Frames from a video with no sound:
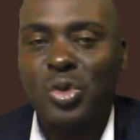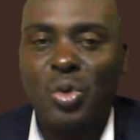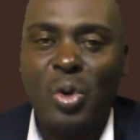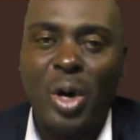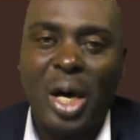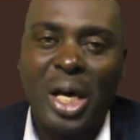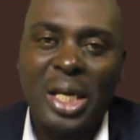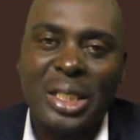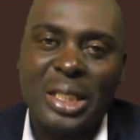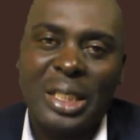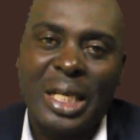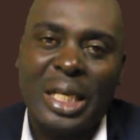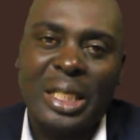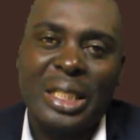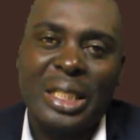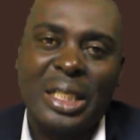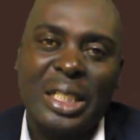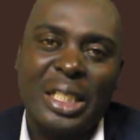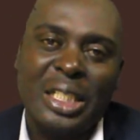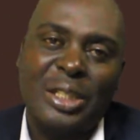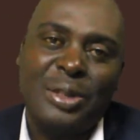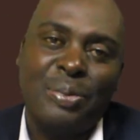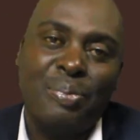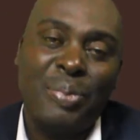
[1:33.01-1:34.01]
quartz that
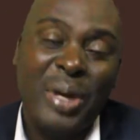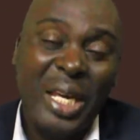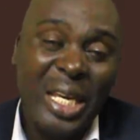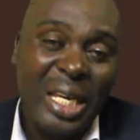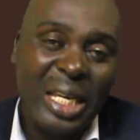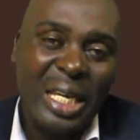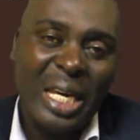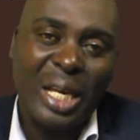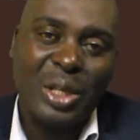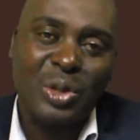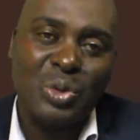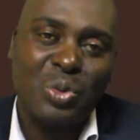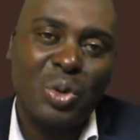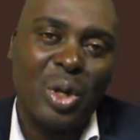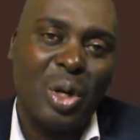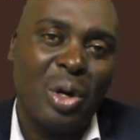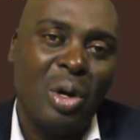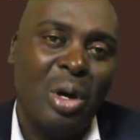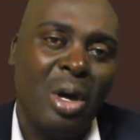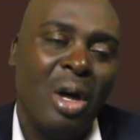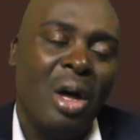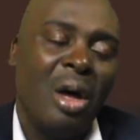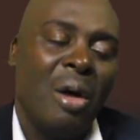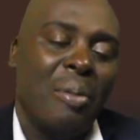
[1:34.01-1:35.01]
is pink as well.
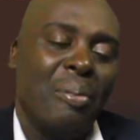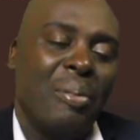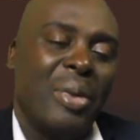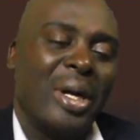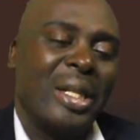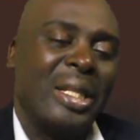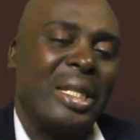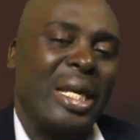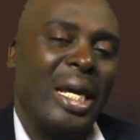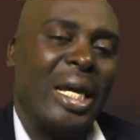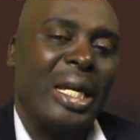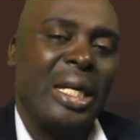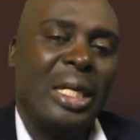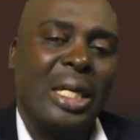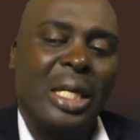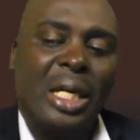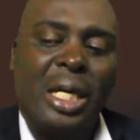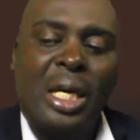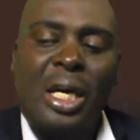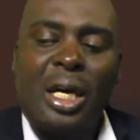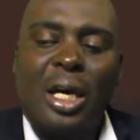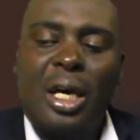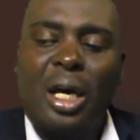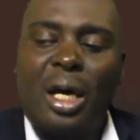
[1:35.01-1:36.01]
But then
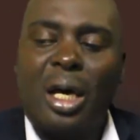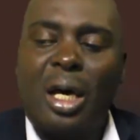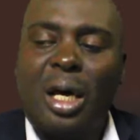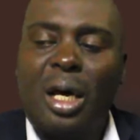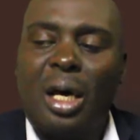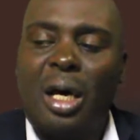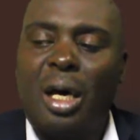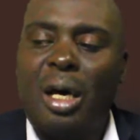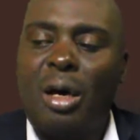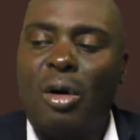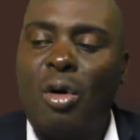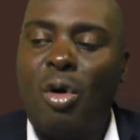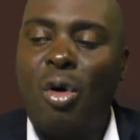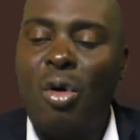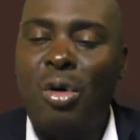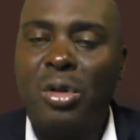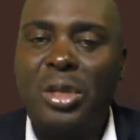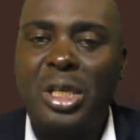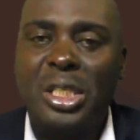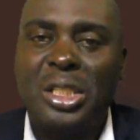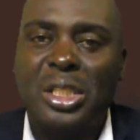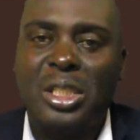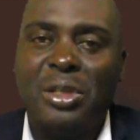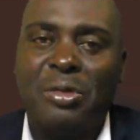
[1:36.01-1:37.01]
all
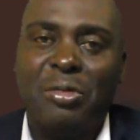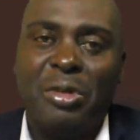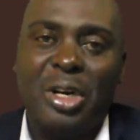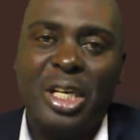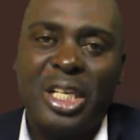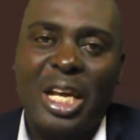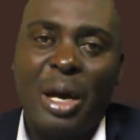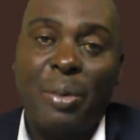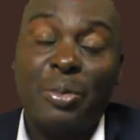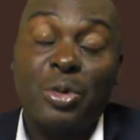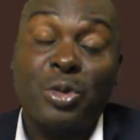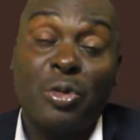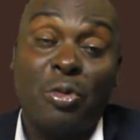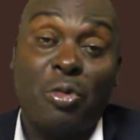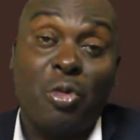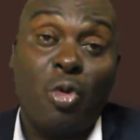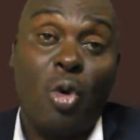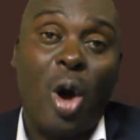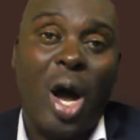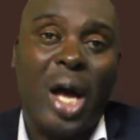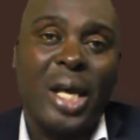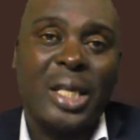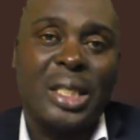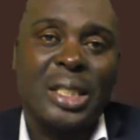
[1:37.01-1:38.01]
these different types of
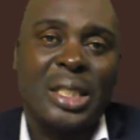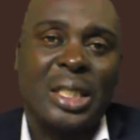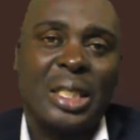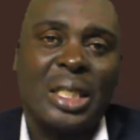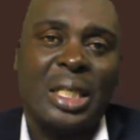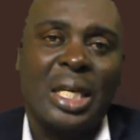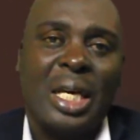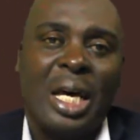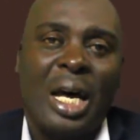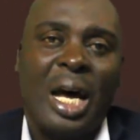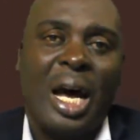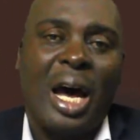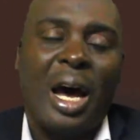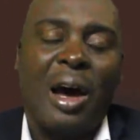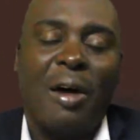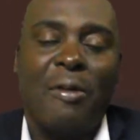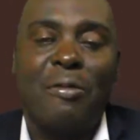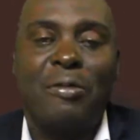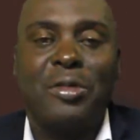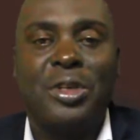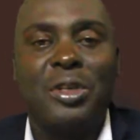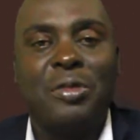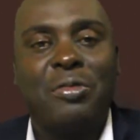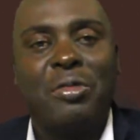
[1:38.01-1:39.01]
quartz
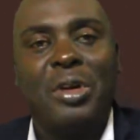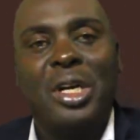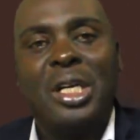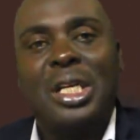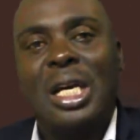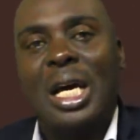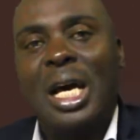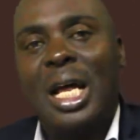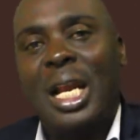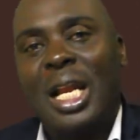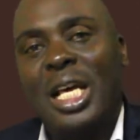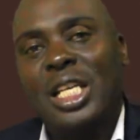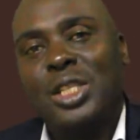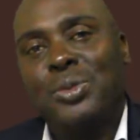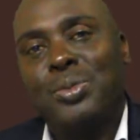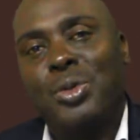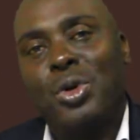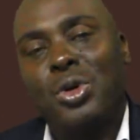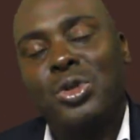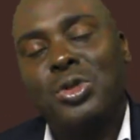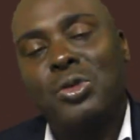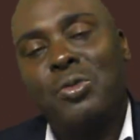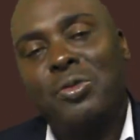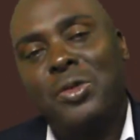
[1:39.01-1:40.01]
have different colors
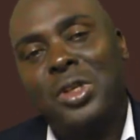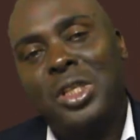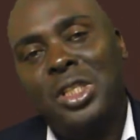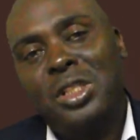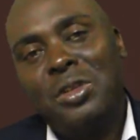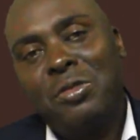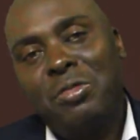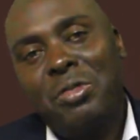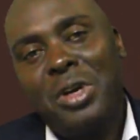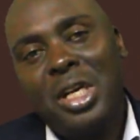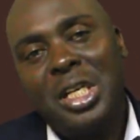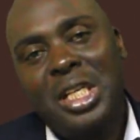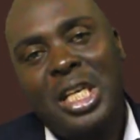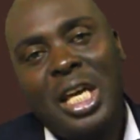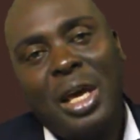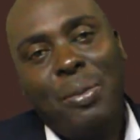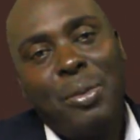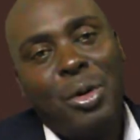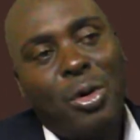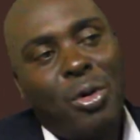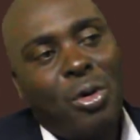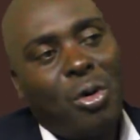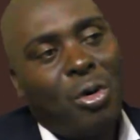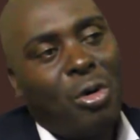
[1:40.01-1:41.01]
because of the different
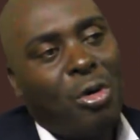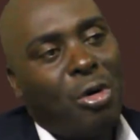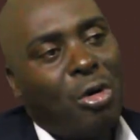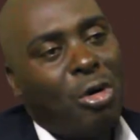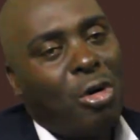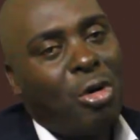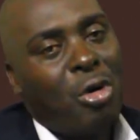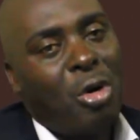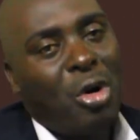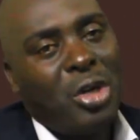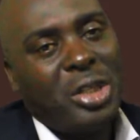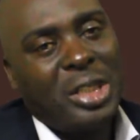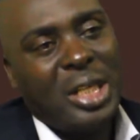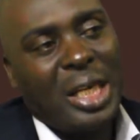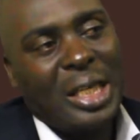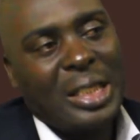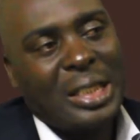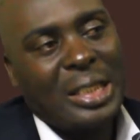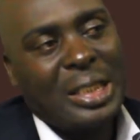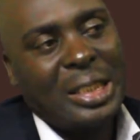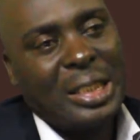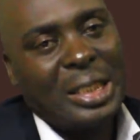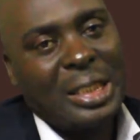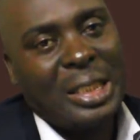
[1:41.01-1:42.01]
chemical
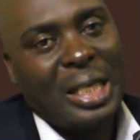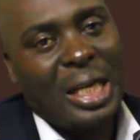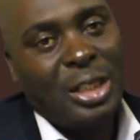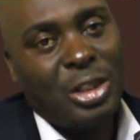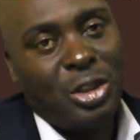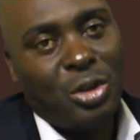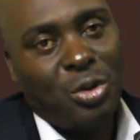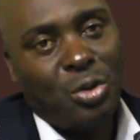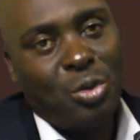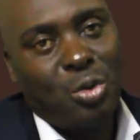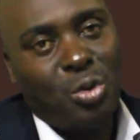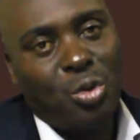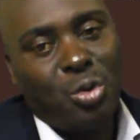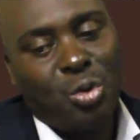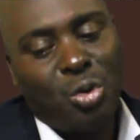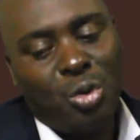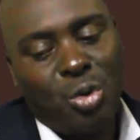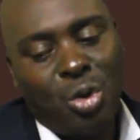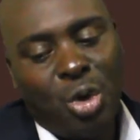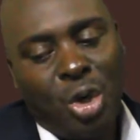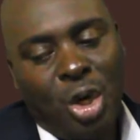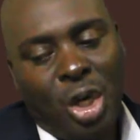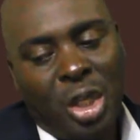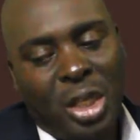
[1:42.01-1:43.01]
contents
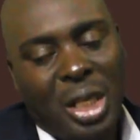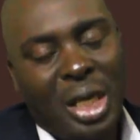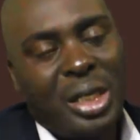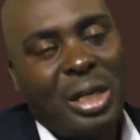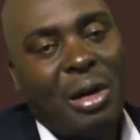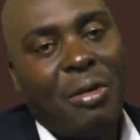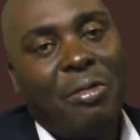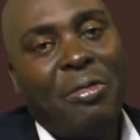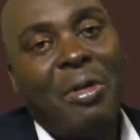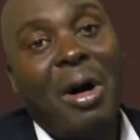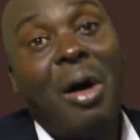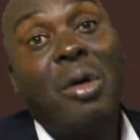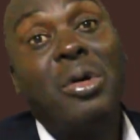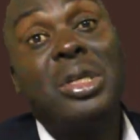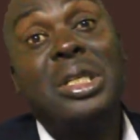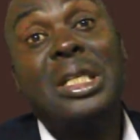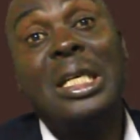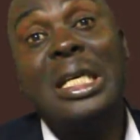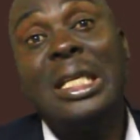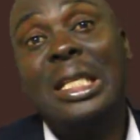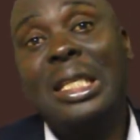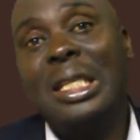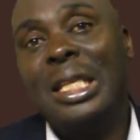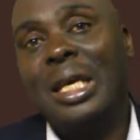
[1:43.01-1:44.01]
that are found
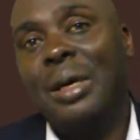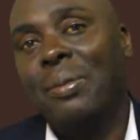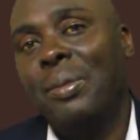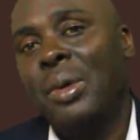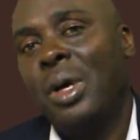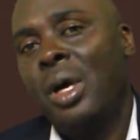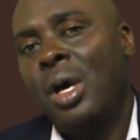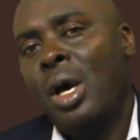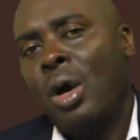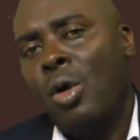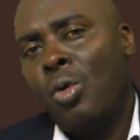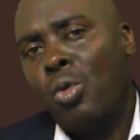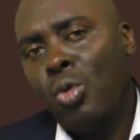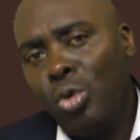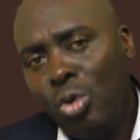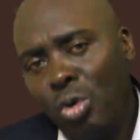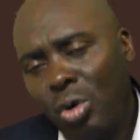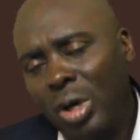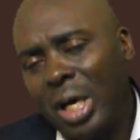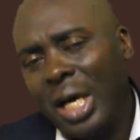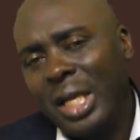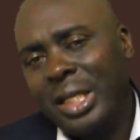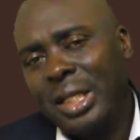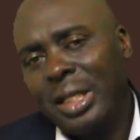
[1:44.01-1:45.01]
in them. We'll
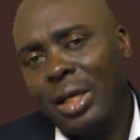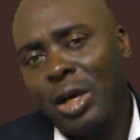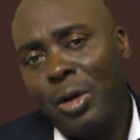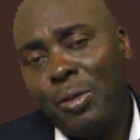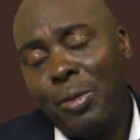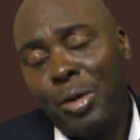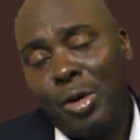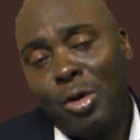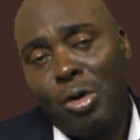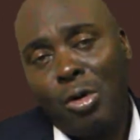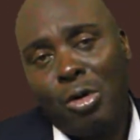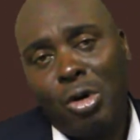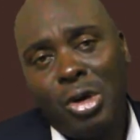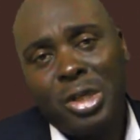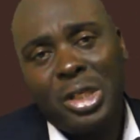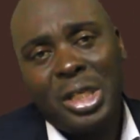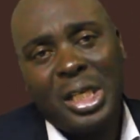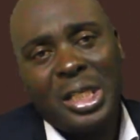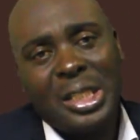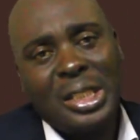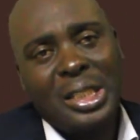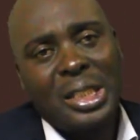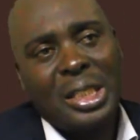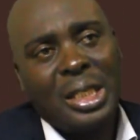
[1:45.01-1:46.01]
look at the chemical
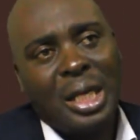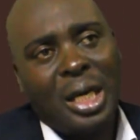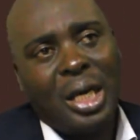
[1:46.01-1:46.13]
contents